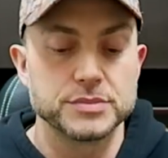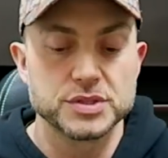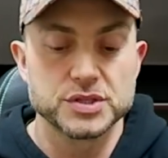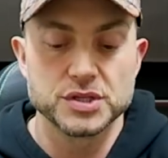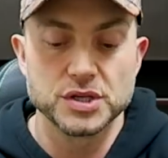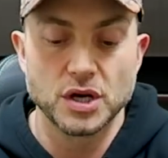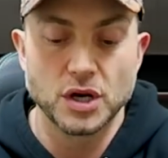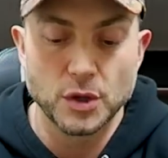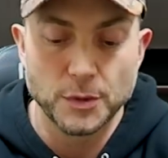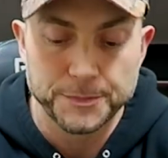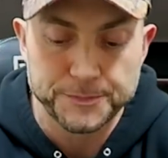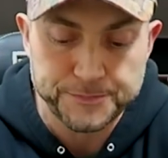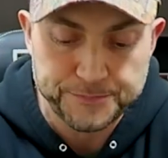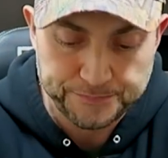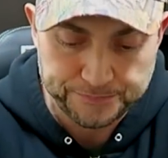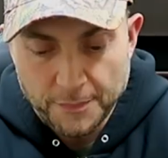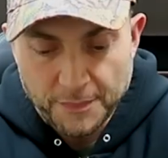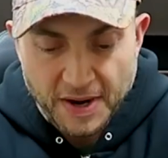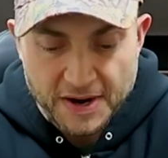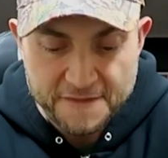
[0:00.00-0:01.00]
So,
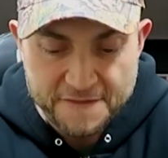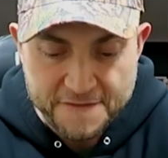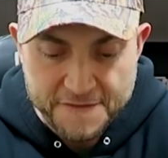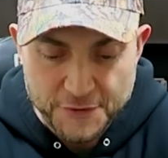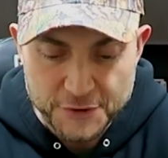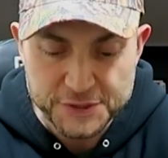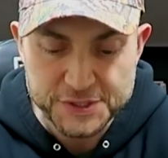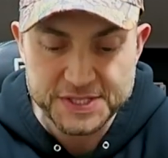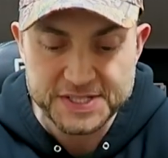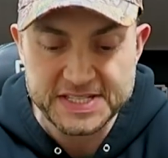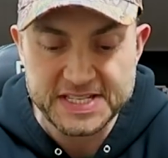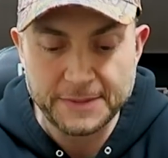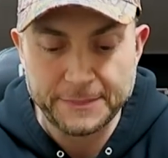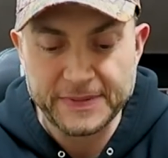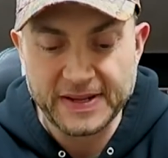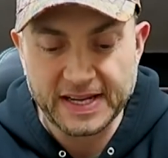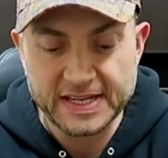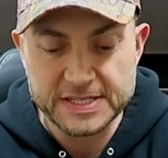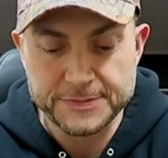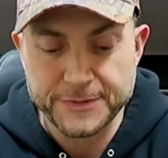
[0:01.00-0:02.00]
my first
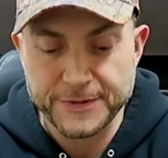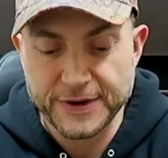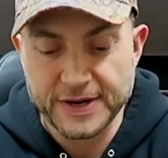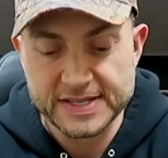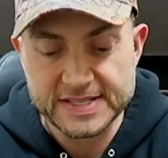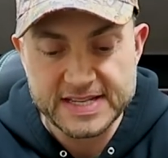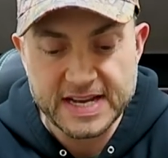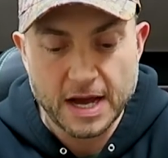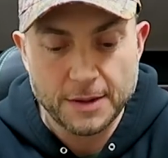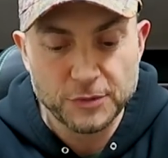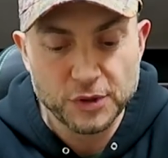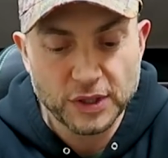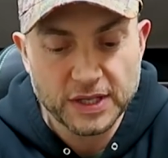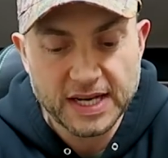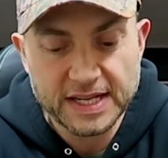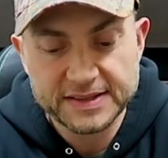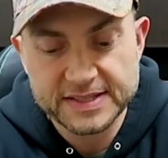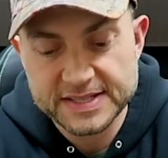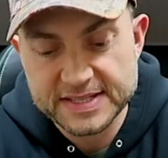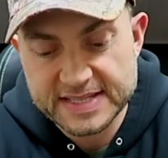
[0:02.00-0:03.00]
dipping experience. Now, I'm
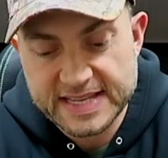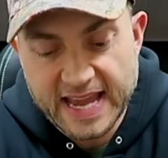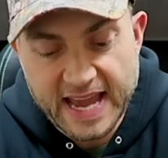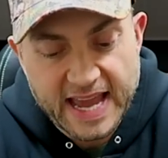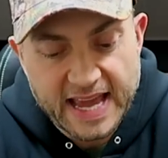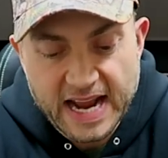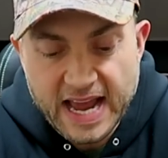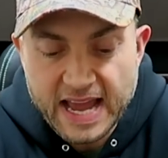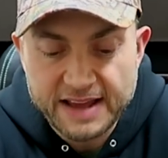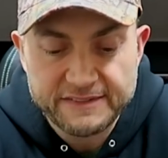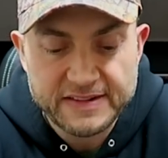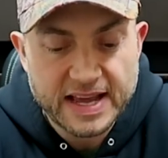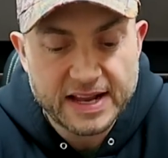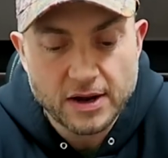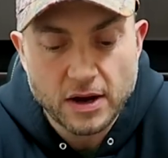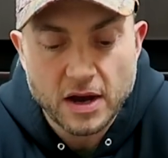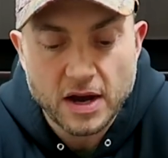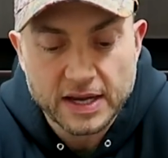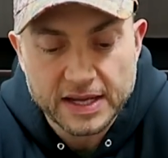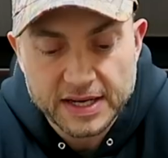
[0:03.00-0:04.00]
looking at this can. I haven't
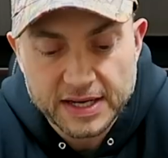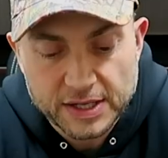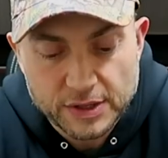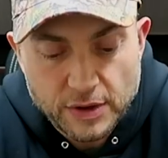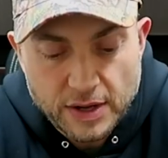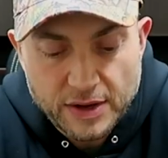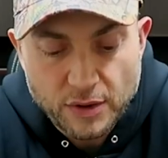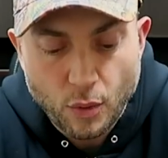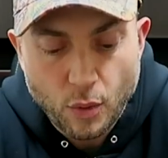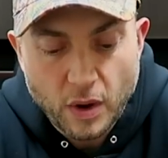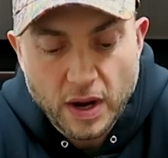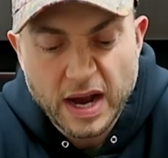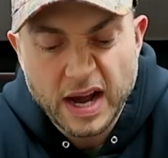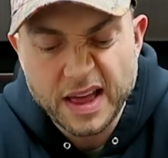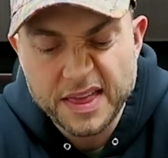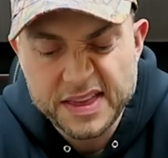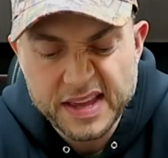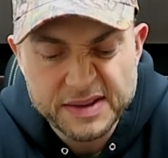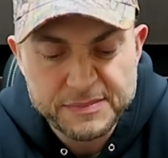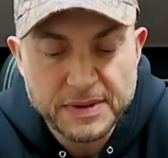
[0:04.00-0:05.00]
had Hockin in a
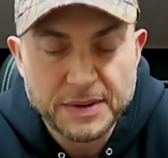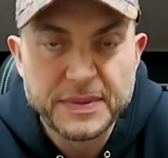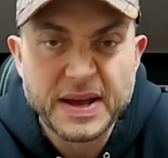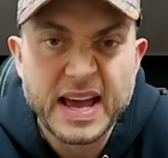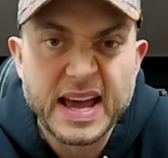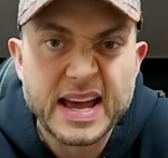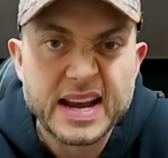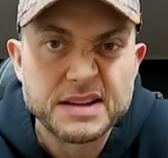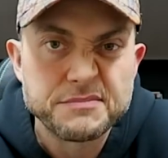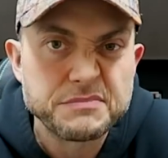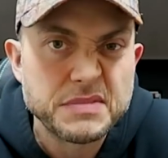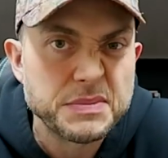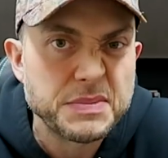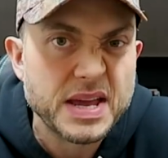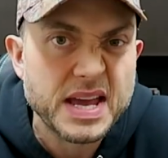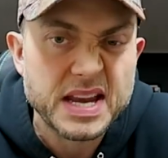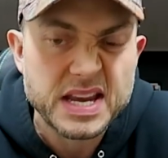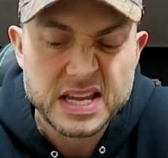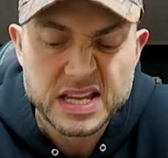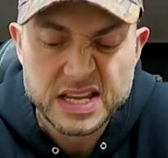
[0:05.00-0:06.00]
while. I think I
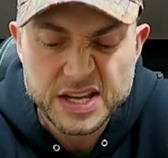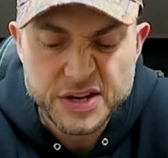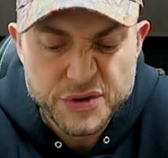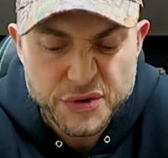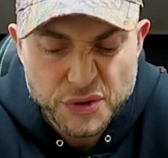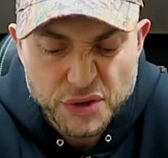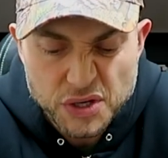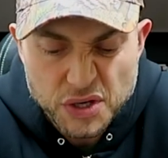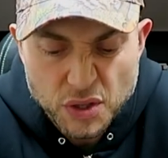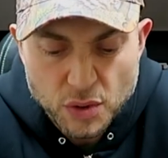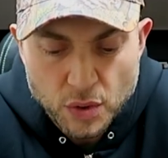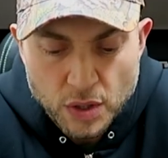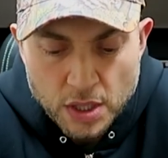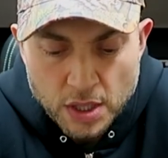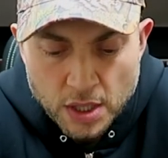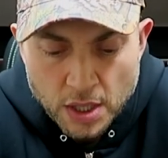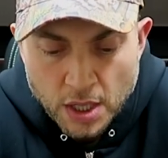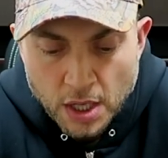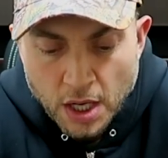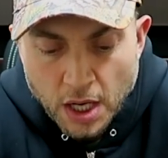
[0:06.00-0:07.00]
maybe had a year ago.
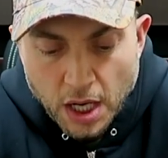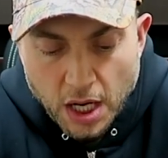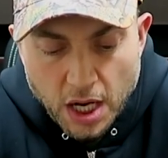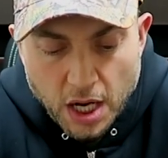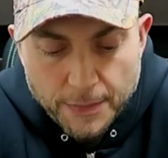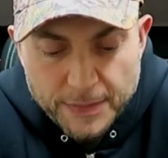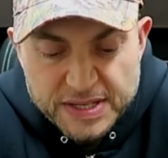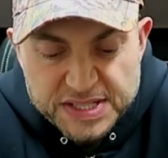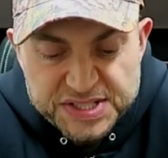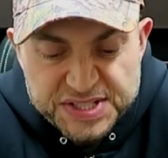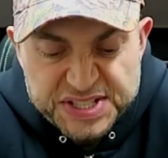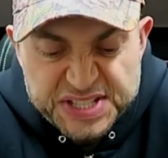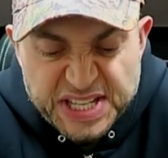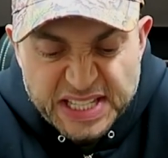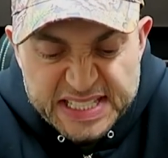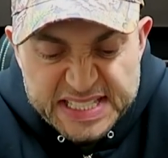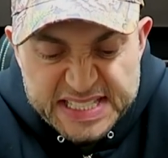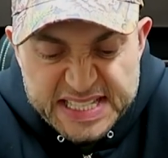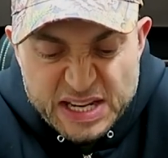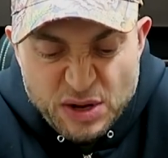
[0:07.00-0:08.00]

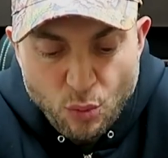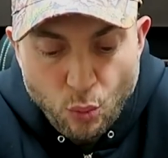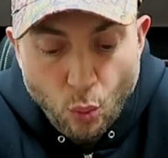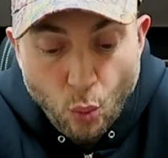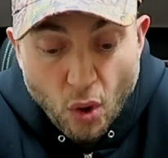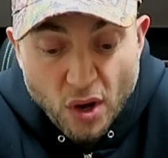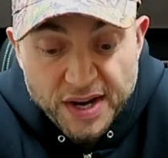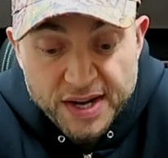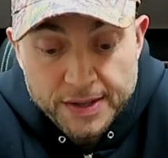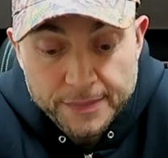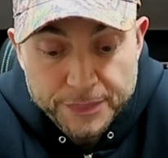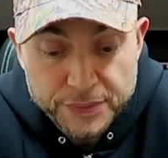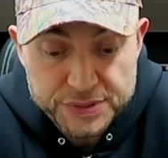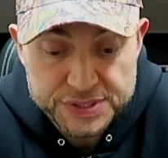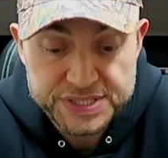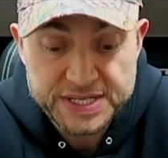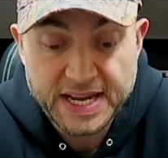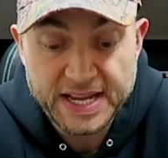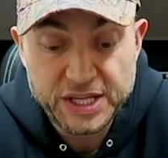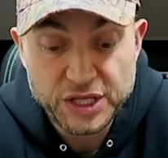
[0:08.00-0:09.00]

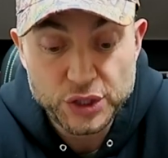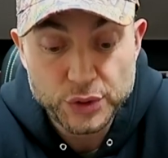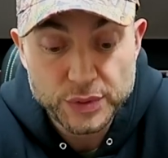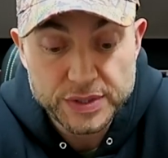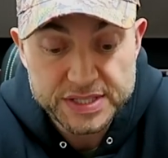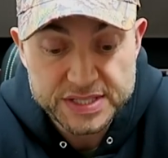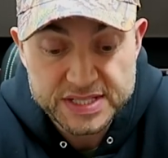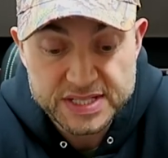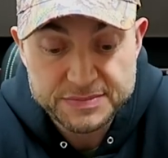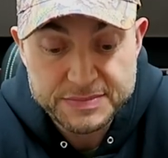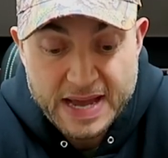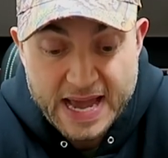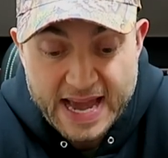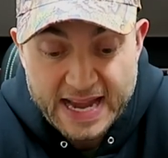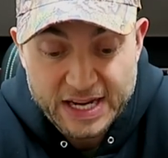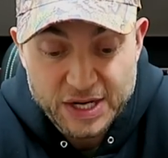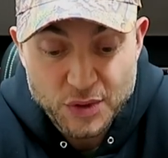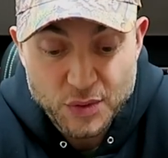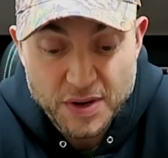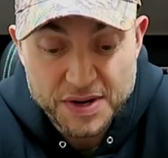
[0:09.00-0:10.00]
61% US
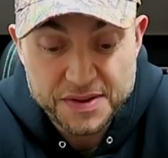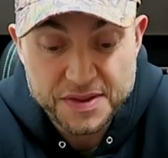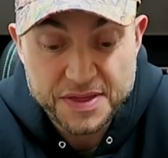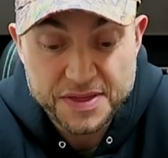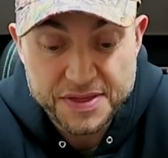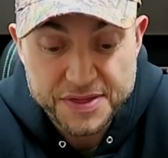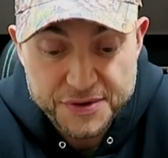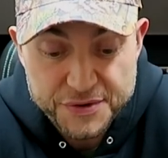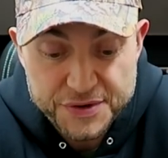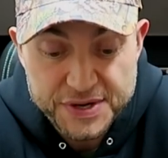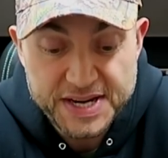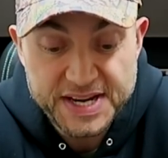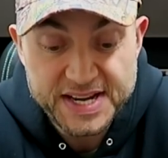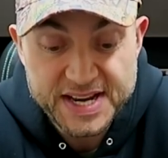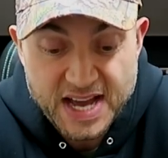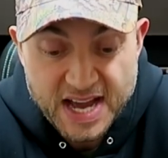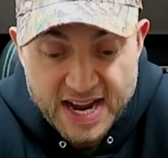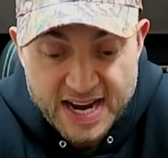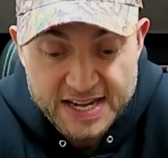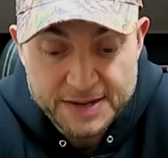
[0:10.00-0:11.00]
tobacco and
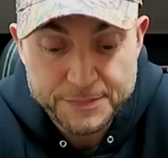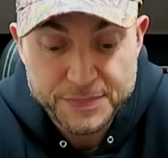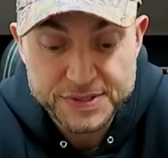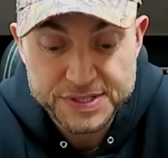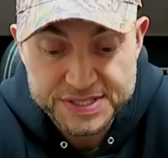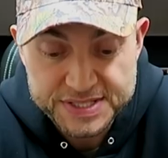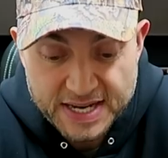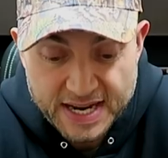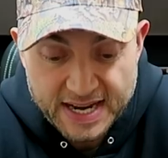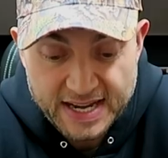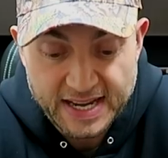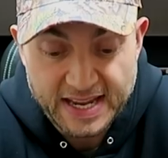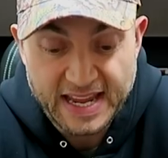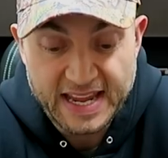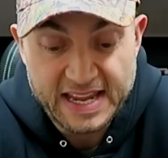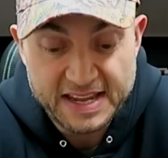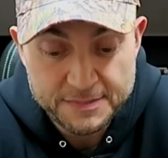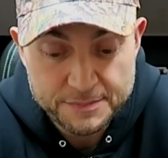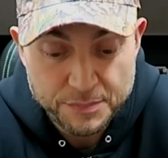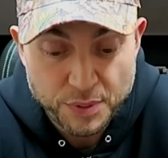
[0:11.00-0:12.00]
39%
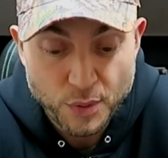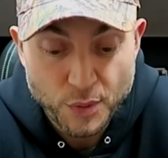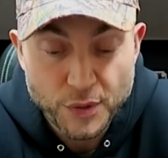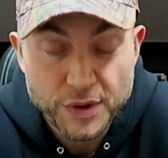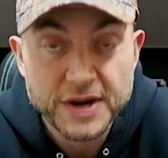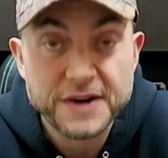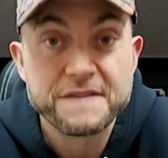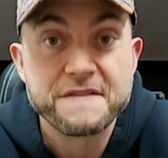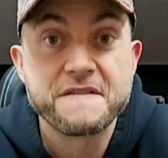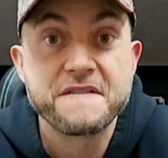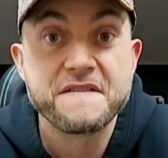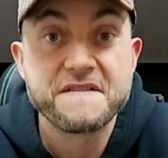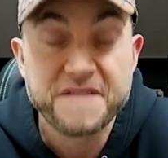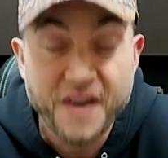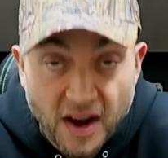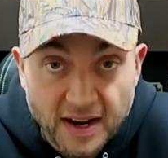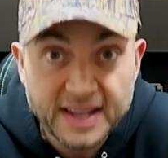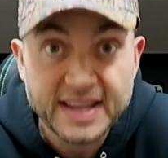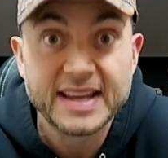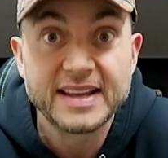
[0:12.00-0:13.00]
imported
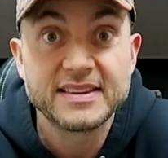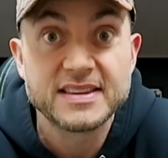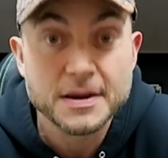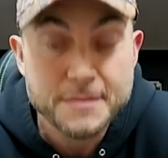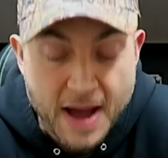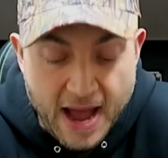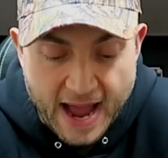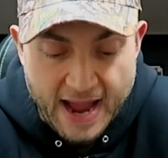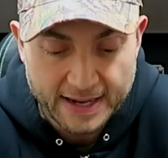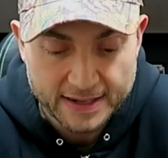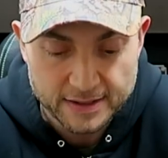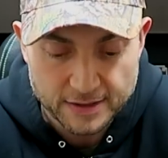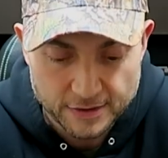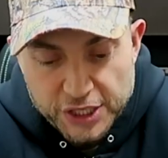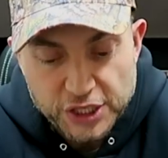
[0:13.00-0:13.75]
fucking tobacco.